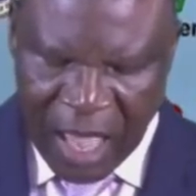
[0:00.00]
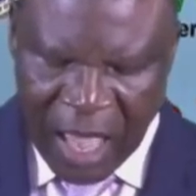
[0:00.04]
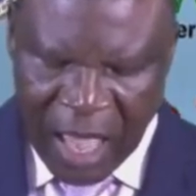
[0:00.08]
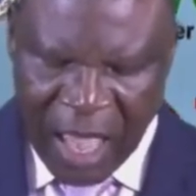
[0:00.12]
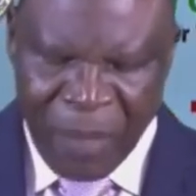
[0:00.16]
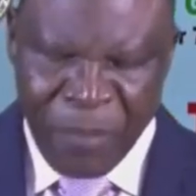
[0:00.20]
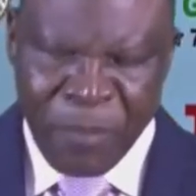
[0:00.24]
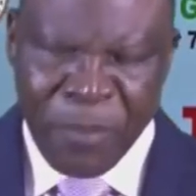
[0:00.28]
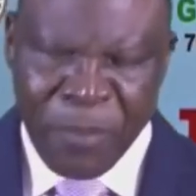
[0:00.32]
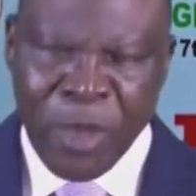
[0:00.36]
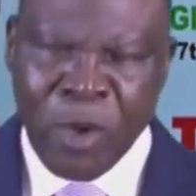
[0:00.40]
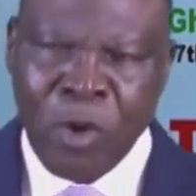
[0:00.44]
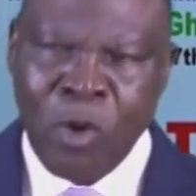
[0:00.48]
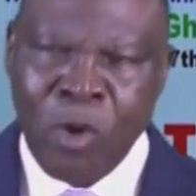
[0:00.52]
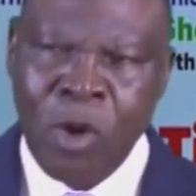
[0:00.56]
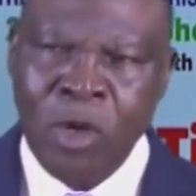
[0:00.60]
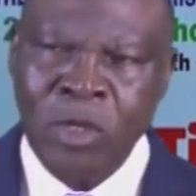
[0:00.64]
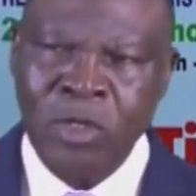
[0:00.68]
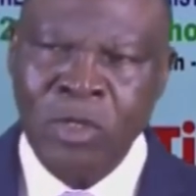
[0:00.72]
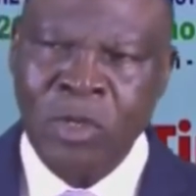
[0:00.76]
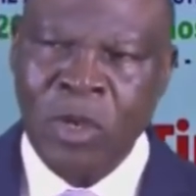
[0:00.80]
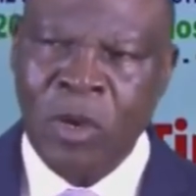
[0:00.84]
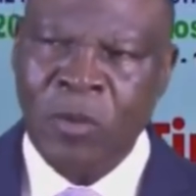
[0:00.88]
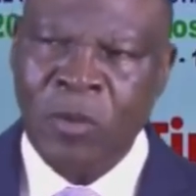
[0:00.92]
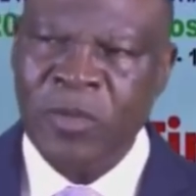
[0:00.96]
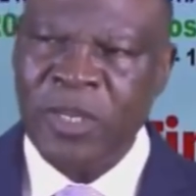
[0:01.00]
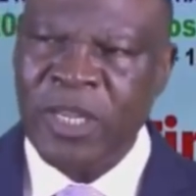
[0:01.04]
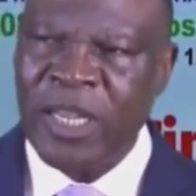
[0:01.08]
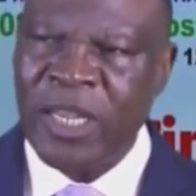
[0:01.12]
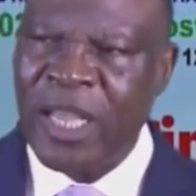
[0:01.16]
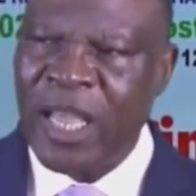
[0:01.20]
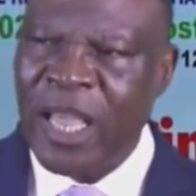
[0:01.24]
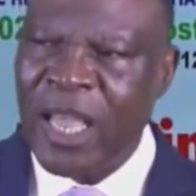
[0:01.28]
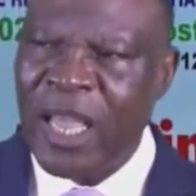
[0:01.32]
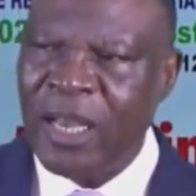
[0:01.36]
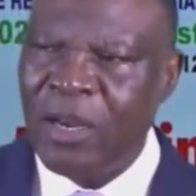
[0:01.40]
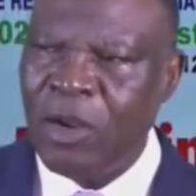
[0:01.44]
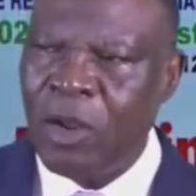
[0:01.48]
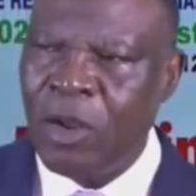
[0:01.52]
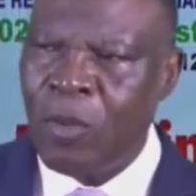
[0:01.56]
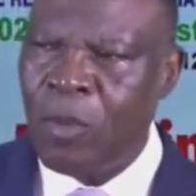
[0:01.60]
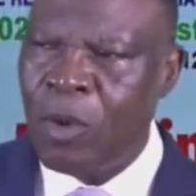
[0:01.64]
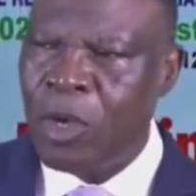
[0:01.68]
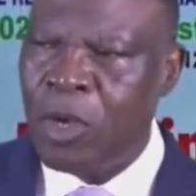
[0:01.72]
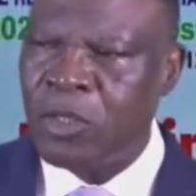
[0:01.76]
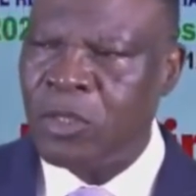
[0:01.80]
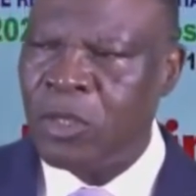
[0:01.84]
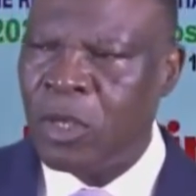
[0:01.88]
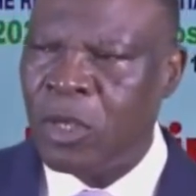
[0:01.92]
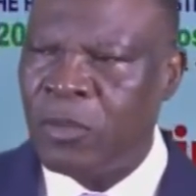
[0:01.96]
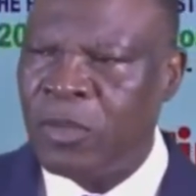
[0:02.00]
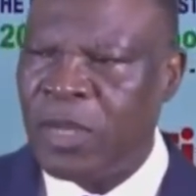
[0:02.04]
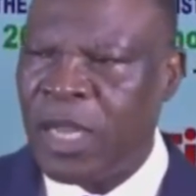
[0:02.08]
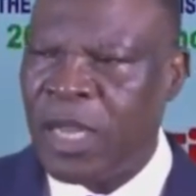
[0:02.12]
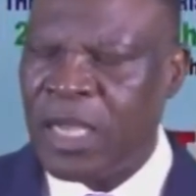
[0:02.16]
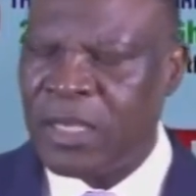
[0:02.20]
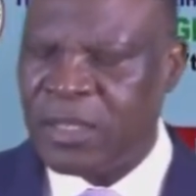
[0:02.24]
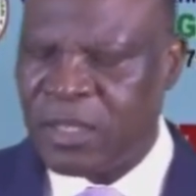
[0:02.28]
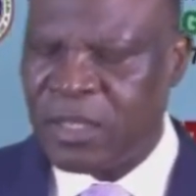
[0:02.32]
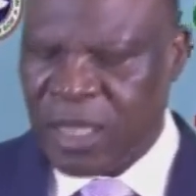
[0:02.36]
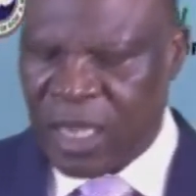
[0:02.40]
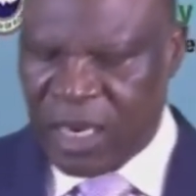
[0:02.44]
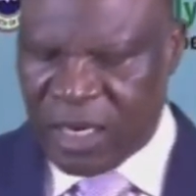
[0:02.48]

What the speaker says: And because of the enormous of that